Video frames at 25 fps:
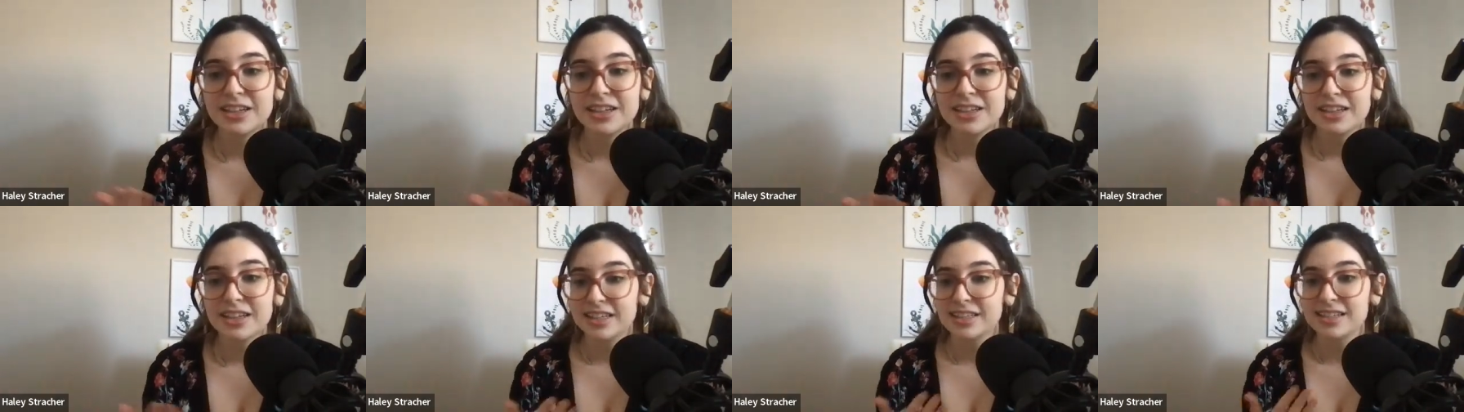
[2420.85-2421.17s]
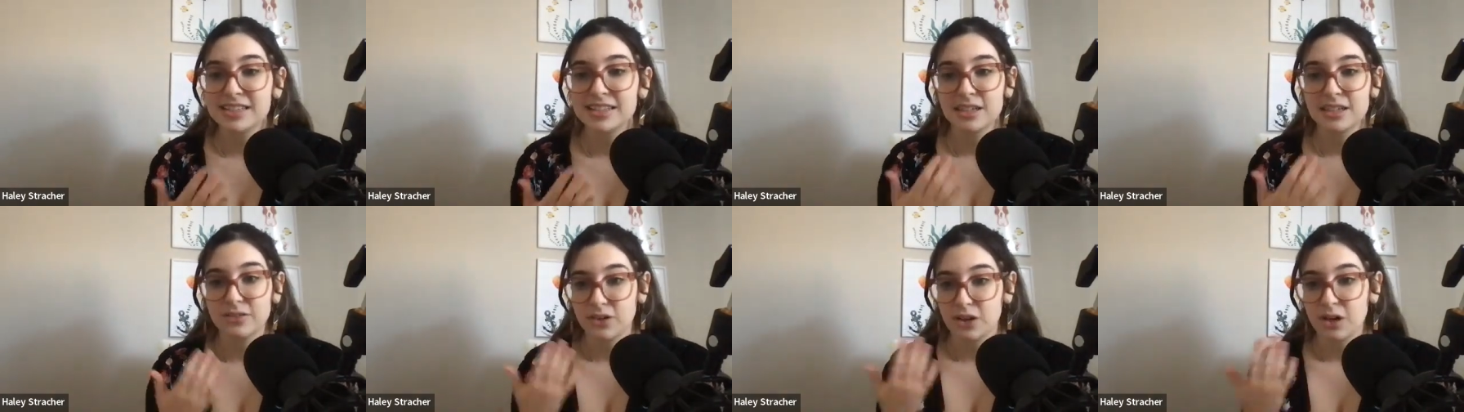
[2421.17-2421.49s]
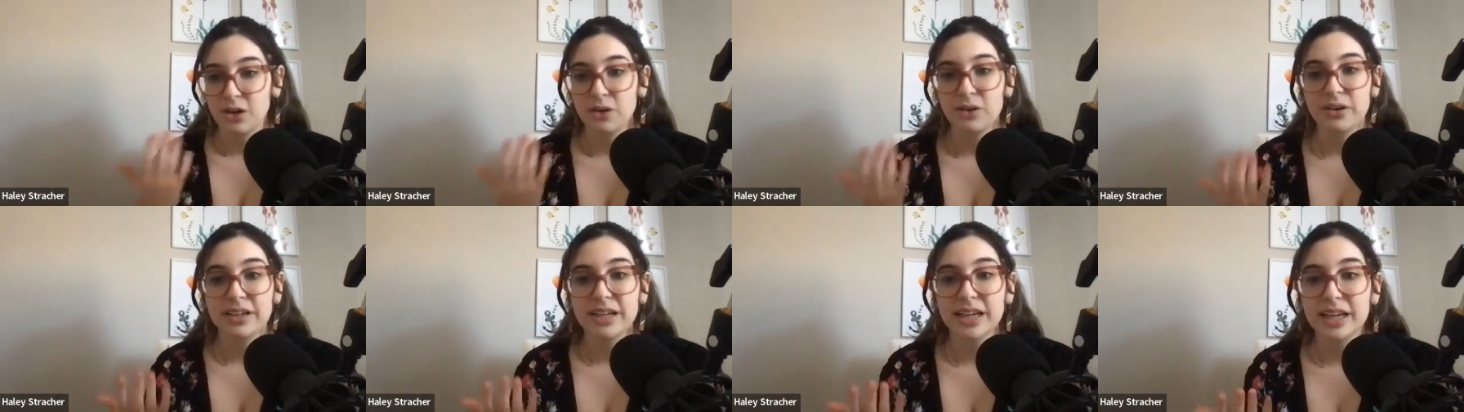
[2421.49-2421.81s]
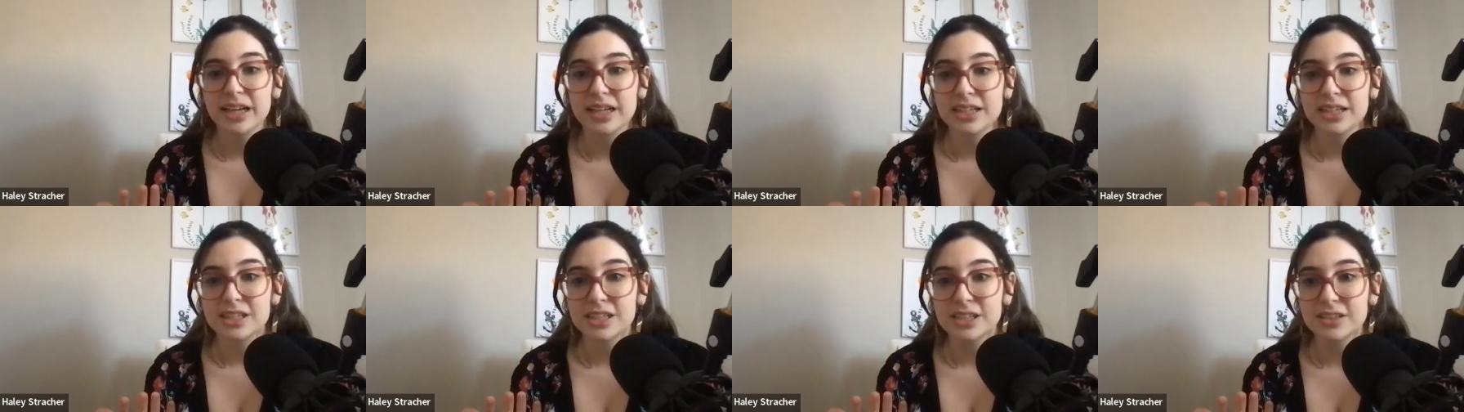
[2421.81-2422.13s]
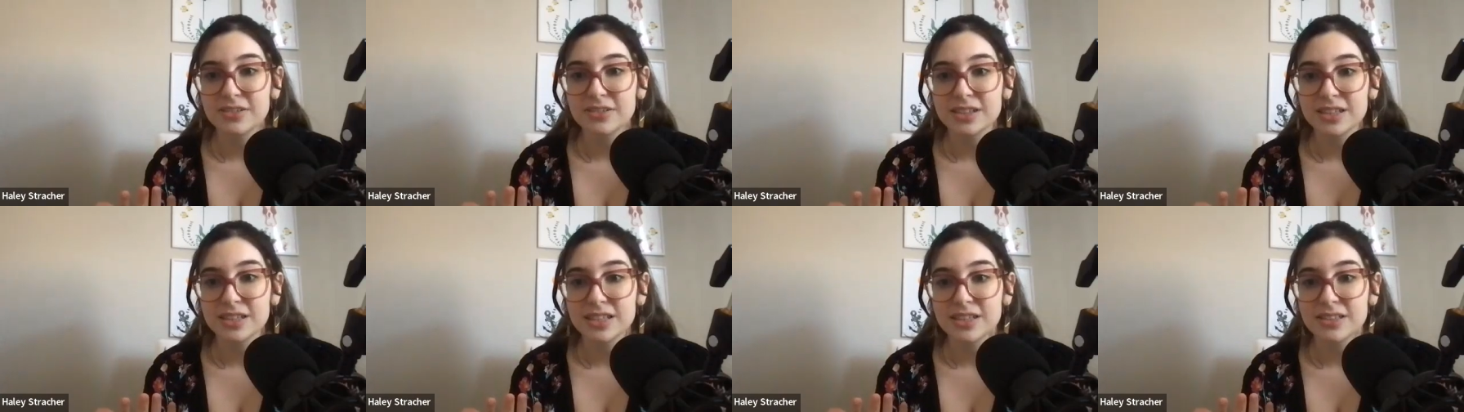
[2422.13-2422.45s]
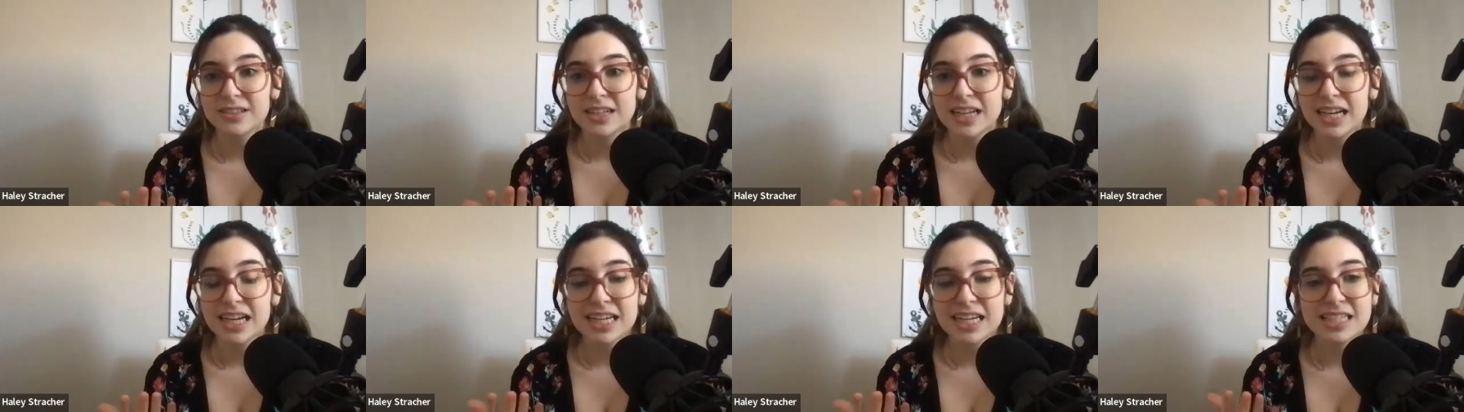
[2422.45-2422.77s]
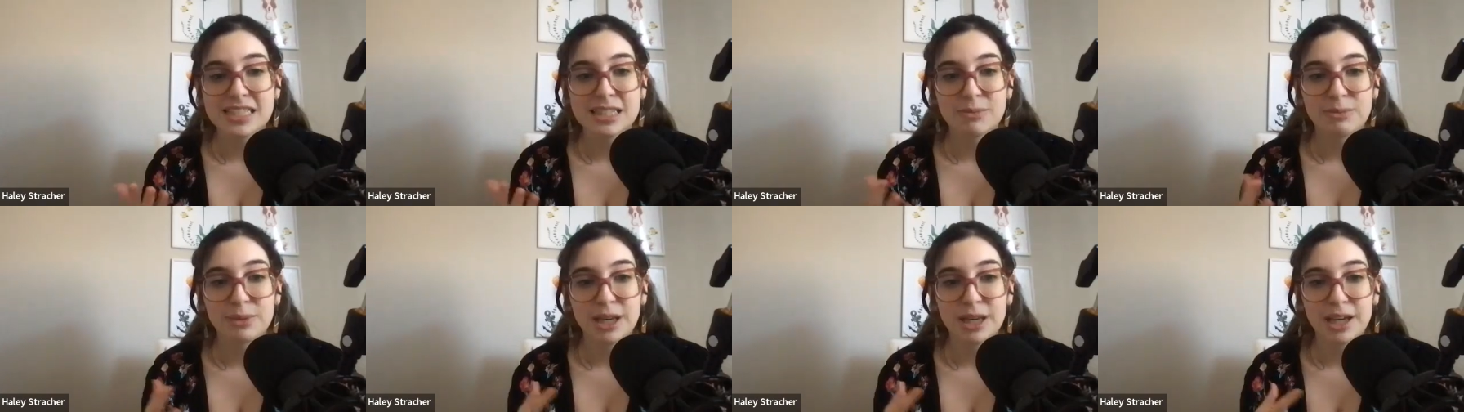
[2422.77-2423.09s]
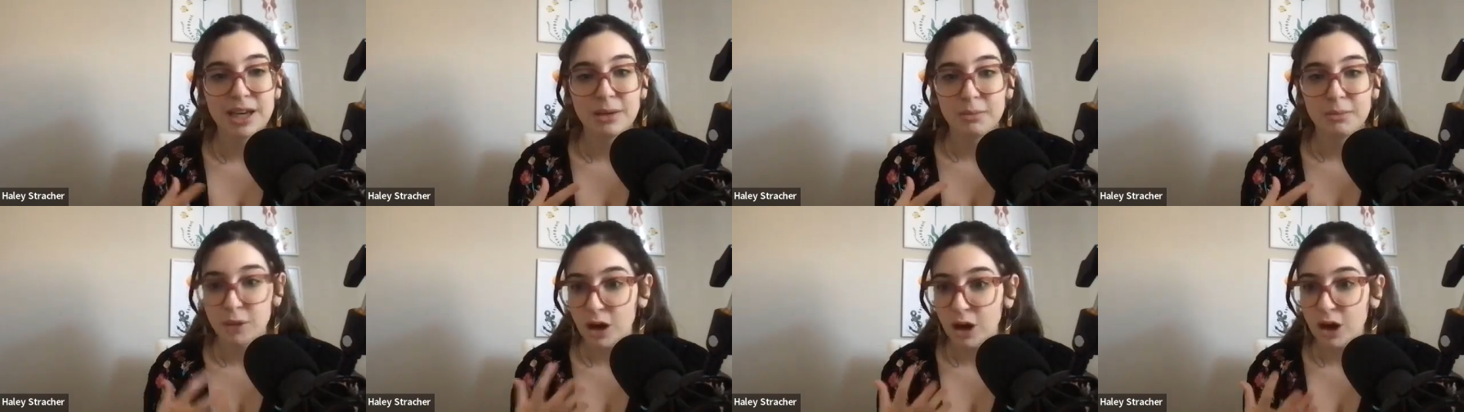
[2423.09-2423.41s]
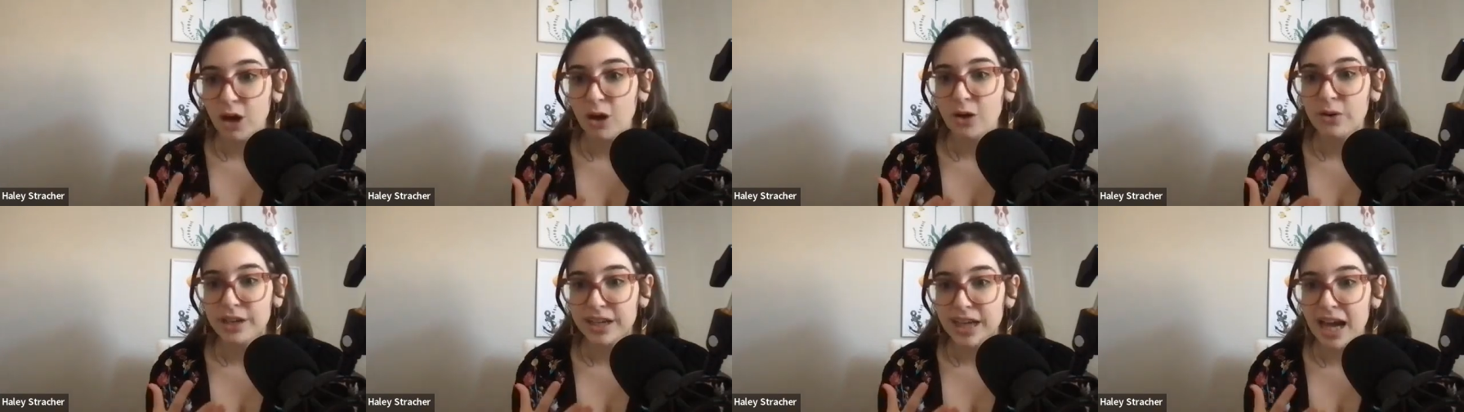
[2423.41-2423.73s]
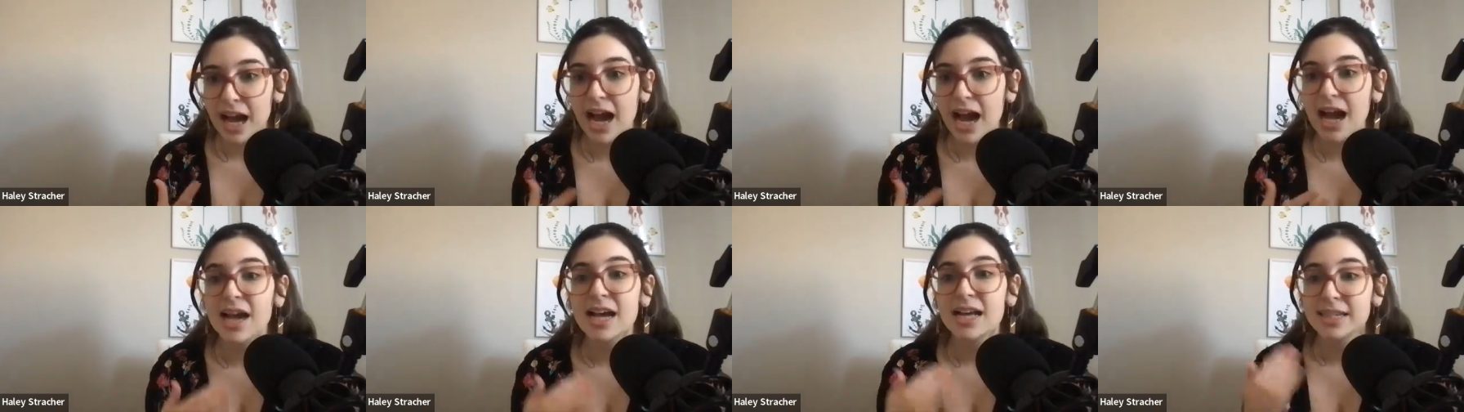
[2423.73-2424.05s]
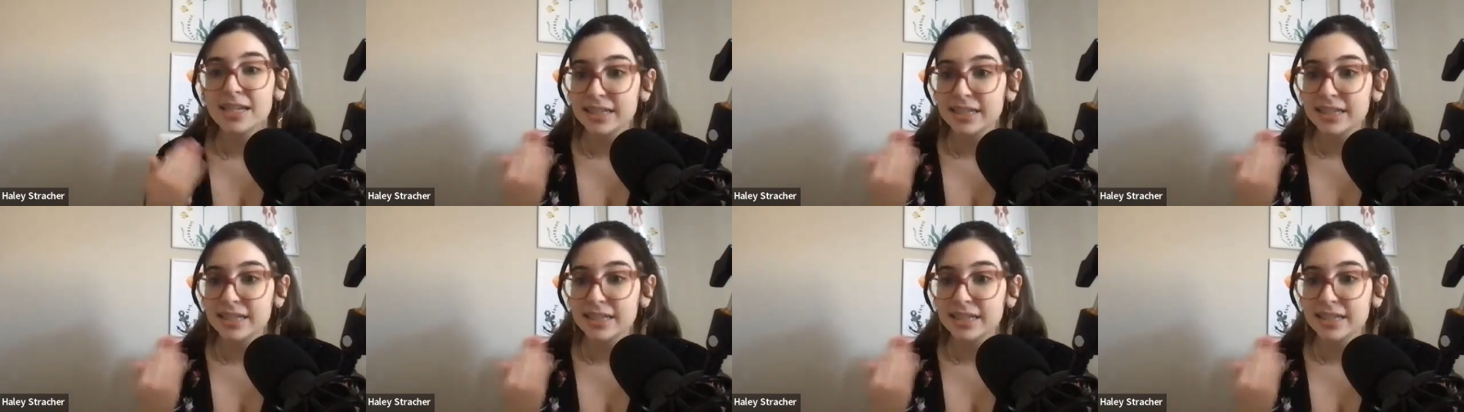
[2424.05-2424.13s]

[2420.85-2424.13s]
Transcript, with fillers: Like instead of, oh, I'll get it to you in two days, it became, oh, yeah,